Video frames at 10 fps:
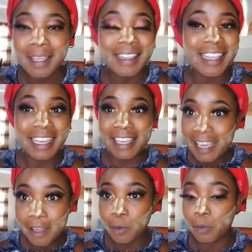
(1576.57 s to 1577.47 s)
The
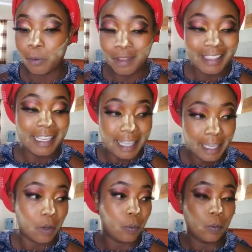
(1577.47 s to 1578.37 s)

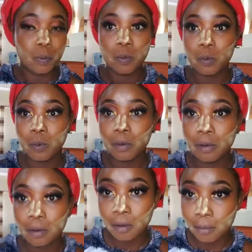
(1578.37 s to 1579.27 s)
ghetto.
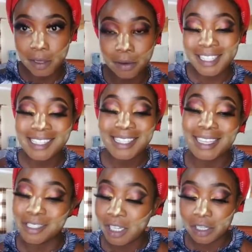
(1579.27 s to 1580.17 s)
Oh my god, this thing
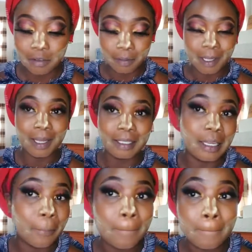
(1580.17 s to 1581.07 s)
has really given me a hard time.